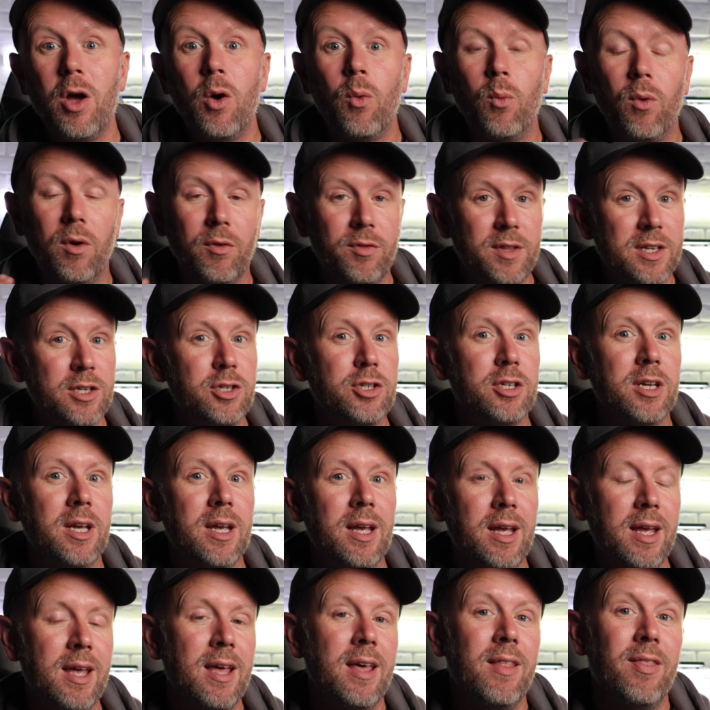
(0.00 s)
well, this
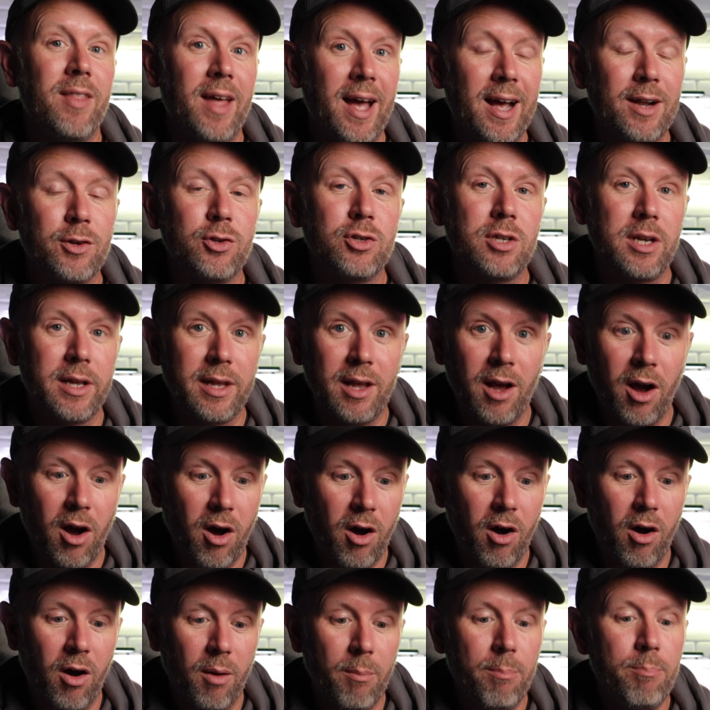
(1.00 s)
year they actually
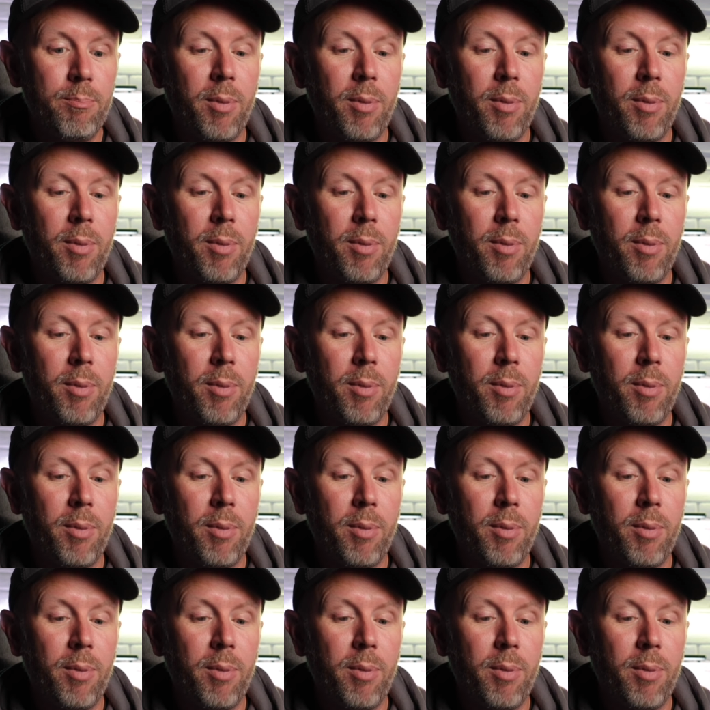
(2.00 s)
are.